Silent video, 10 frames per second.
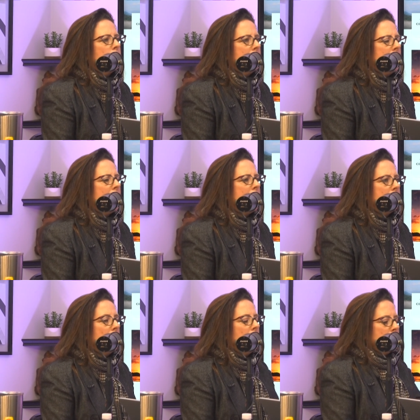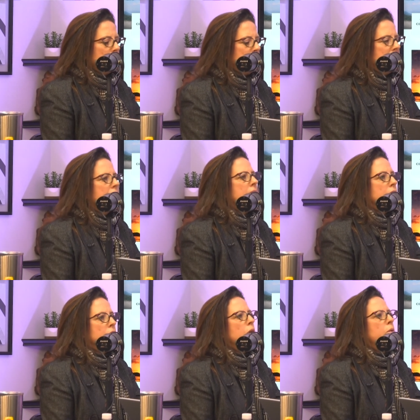We have the
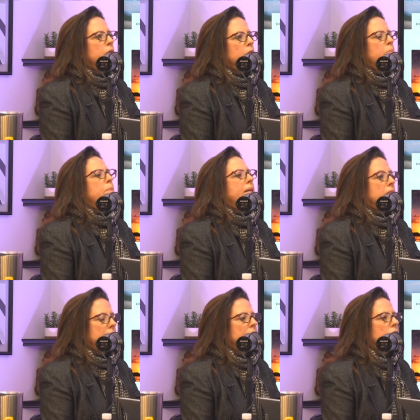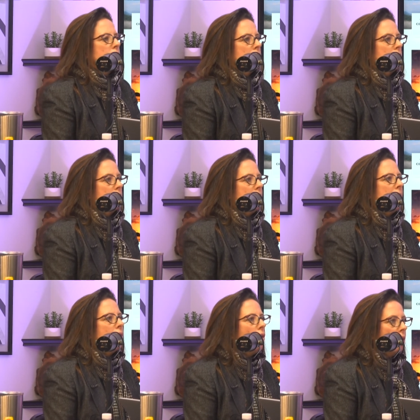business owner's best interest
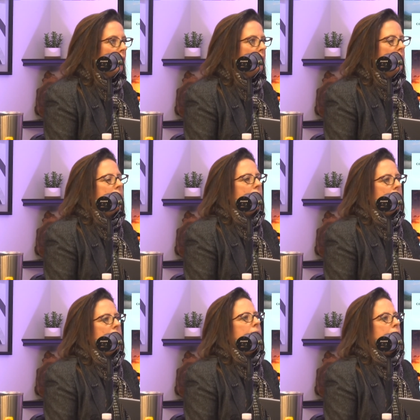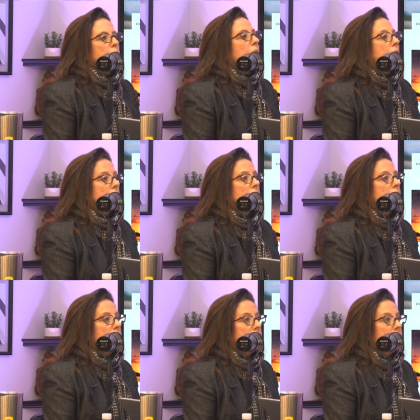at heart at any project
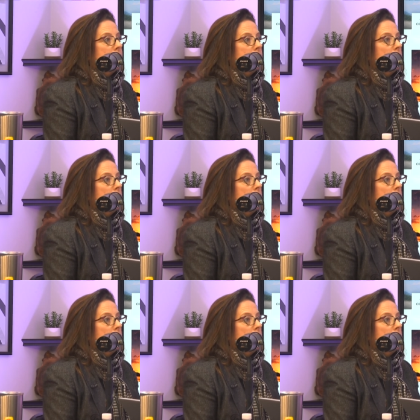that we're doing.